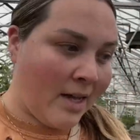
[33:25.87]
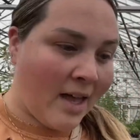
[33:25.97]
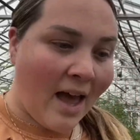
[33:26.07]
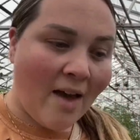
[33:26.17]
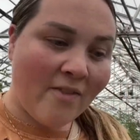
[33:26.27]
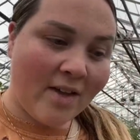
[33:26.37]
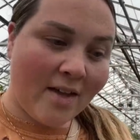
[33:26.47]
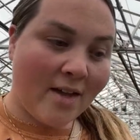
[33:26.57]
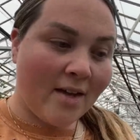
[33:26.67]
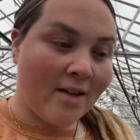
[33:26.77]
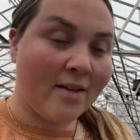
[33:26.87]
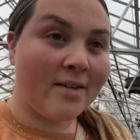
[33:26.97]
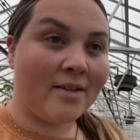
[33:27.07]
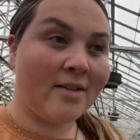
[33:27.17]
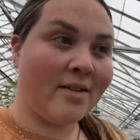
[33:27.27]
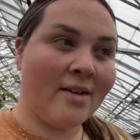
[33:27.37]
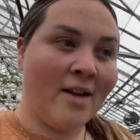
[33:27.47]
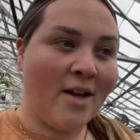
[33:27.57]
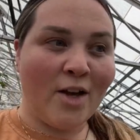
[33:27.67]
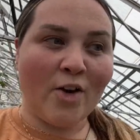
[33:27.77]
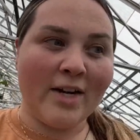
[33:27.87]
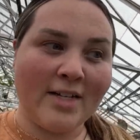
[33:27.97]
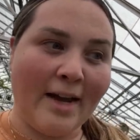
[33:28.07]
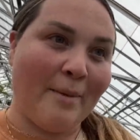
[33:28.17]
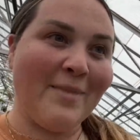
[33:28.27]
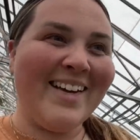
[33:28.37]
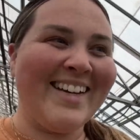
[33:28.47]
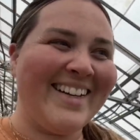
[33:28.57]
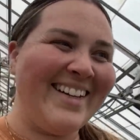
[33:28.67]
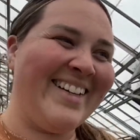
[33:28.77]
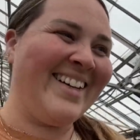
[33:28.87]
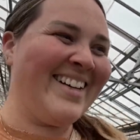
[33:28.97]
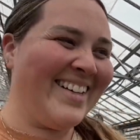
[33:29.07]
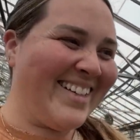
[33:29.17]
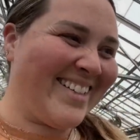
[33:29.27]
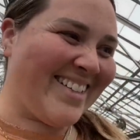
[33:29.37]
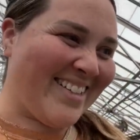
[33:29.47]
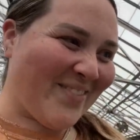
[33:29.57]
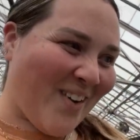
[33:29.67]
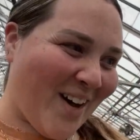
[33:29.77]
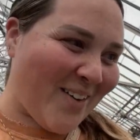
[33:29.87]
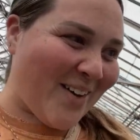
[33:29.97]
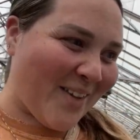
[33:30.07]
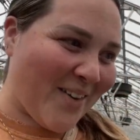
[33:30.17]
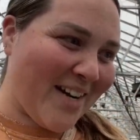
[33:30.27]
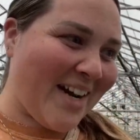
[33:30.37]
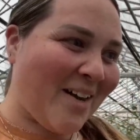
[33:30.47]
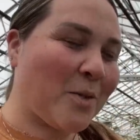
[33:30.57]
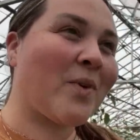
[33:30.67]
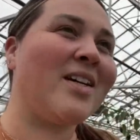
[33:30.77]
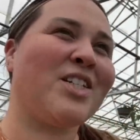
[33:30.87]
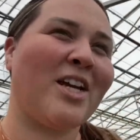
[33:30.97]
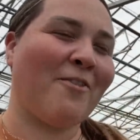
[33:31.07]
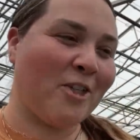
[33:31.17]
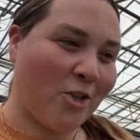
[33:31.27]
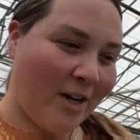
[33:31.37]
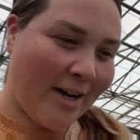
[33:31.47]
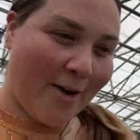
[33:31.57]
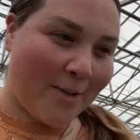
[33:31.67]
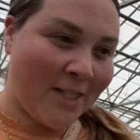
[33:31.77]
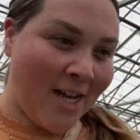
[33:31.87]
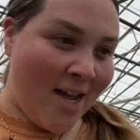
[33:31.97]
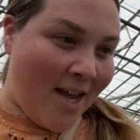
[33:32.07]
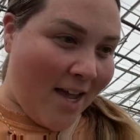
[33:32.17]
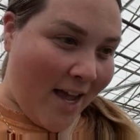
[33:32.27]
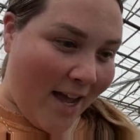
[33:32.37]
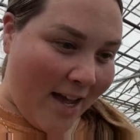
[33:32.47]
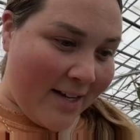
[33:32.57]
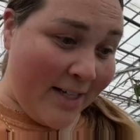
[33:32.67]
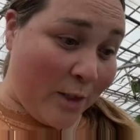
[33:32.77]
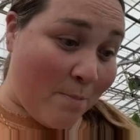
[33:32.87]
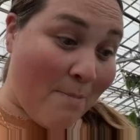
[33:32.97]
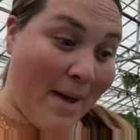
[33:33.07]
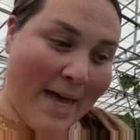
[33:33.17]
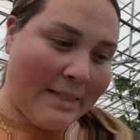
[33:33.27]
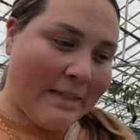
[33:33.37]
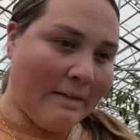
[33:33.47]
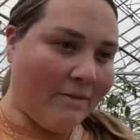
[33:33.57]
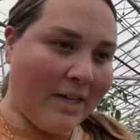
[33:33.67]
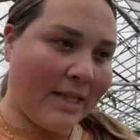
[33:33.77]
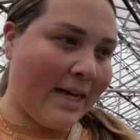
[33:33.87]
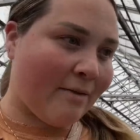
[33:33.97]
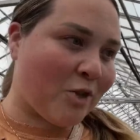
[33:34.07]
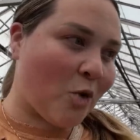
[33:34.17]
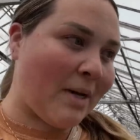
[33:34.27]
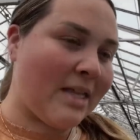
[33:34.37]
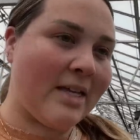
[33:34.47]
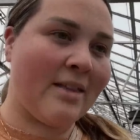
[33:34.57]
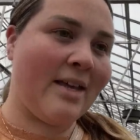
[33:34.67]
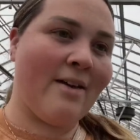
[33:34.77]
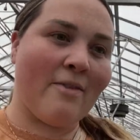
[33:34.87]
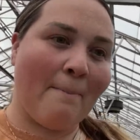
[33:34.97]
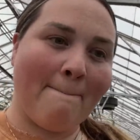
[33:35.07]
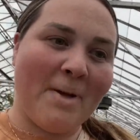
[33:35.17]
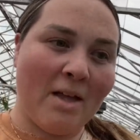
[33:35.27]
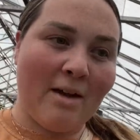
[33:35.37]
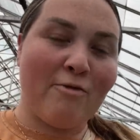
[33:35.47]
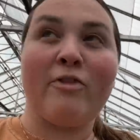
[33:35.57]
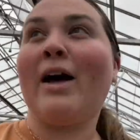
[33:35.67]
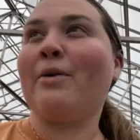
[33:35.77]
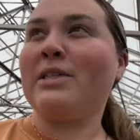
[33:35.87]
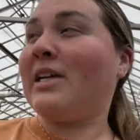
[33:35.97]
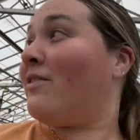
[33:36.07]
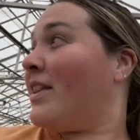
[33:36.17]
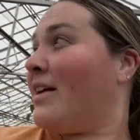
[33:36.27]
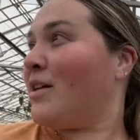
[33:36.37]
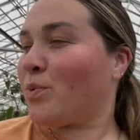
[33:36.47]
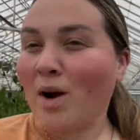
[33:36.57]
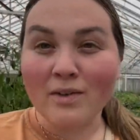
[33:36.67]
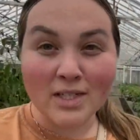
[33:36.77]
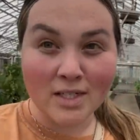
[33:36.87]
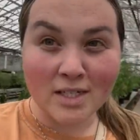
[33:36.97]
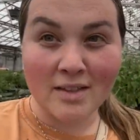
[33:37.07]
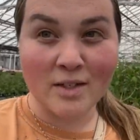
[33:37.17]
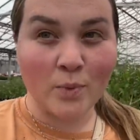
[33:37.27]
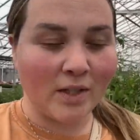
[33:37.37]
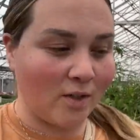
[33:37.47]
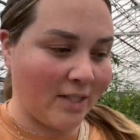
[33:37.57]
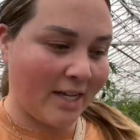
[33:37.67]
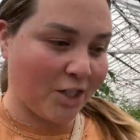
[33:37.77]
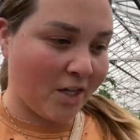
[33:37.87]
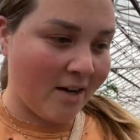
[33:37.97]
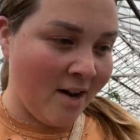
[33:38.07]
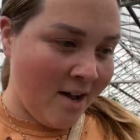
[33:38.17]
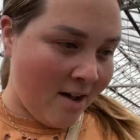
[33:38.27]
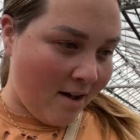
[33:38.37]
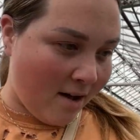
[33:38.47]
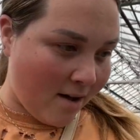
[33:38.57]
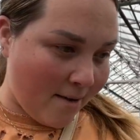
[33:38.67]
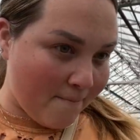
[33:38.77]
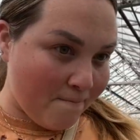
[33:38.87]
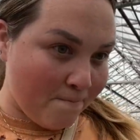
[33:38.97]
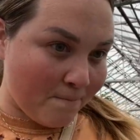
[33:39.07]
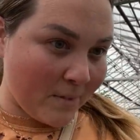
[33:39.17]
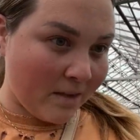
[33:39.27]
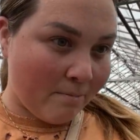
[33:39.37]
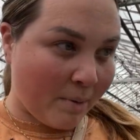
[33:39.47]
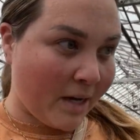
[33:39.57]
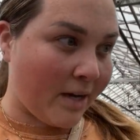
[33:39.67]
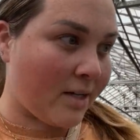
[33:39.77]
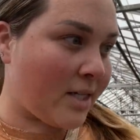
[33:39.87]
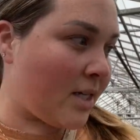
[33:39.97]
Having a great time. Just walking around the greenhouse. We're at Schaefer's greenhouse, and it's massive. Like, they have so many things. They have a billion flowers and everything else. We're obviously just in this one little section, um, but